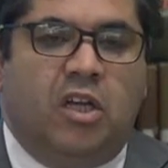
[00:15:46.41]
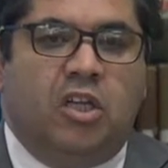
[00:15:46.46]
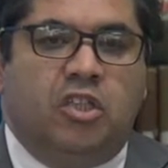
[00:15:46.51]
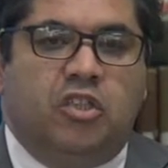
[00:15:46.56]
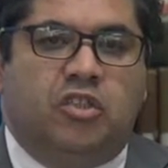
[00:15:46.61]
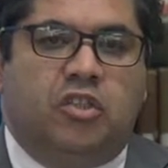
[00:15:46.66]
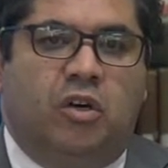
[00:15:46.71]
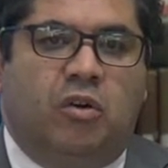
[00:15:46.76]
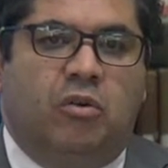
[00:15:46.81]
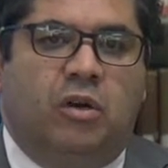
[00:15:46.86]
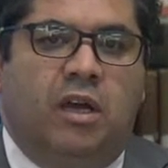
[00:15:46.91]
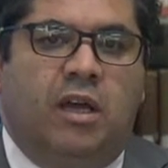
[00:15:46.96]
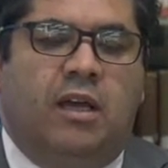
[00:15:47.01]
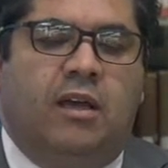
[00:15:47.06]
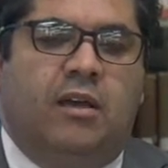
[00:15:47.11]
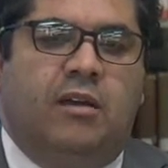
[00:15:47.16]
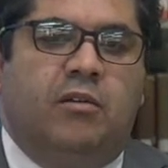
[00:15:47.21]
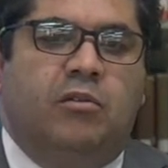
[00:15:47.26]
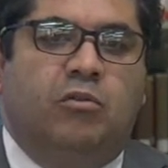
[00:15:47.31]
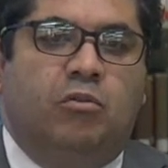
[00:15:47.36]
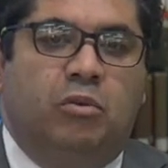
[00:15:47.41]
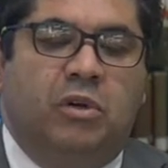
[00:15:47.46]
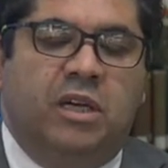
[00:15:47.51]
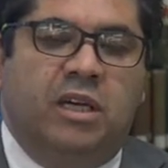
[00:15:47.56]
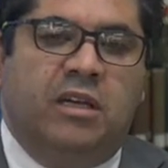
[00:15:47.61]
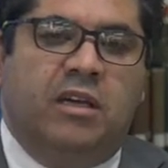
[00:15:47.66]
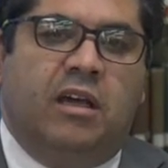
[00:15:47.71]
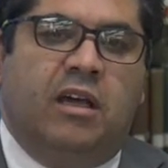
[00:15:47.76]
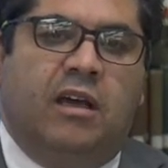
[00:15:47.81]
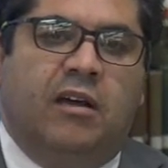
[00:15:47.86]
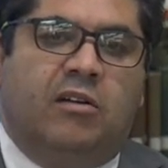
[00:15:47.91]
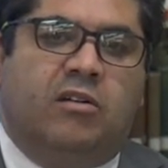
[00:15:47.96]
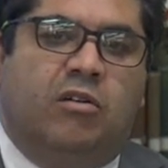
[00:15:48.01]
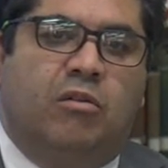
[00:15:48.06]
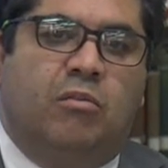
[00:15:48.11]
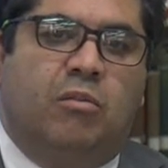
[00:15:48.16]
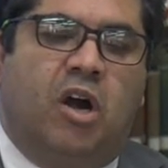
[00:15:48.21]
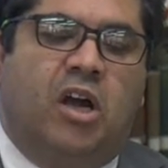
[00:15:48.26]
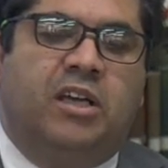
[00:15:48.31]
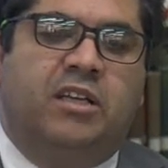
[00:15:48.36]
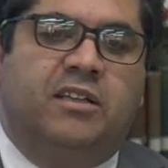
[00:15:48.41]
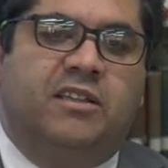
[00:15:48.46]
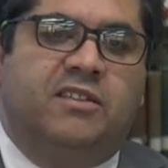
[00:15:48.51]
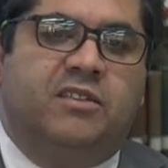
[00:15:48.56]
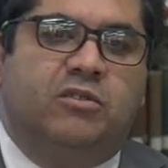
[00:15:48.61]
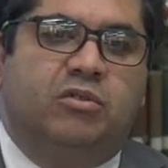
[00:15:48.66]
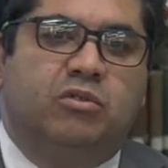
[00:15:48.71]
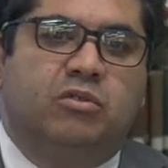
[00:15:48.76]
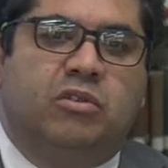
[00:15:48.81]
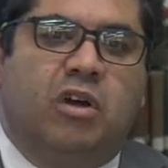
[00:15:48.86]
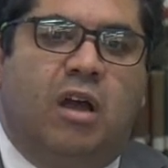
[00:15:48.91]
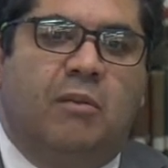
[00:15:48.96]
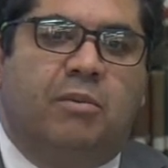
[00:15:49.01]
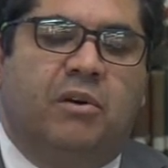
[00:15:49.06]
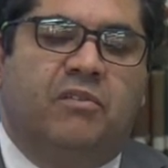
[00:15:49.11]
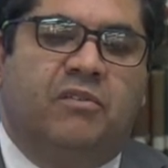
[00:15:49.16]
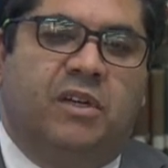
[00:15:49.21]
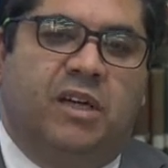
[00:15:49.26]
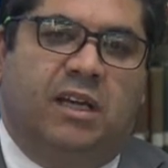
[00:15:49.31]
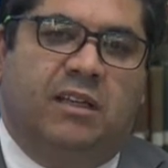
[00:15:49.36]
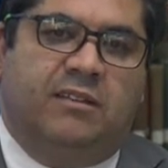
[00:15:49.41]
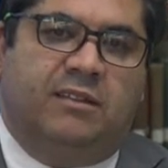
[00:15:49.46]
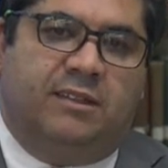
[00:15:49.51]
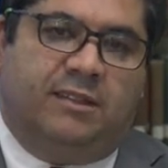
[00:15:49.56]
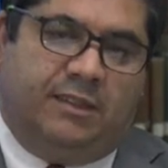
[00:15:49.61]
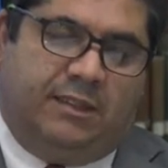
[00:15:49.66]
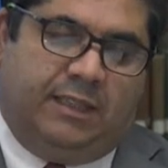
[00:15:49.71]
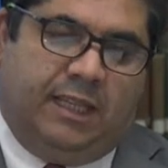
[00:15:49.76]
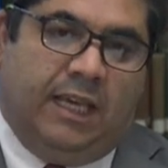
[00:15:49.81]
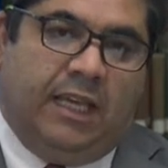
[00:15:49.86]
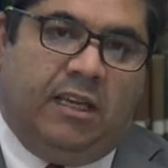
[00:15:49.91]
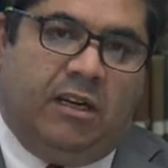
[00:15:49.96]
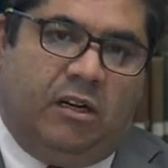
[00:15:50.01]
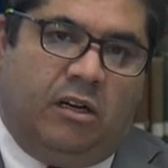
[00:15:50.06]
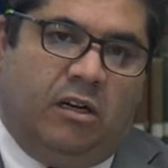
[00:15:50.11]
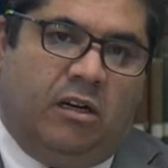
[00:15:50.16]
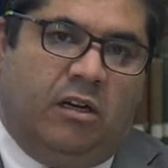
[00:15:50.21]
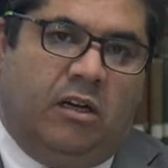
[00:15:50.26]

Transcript: So we combine these two type of data,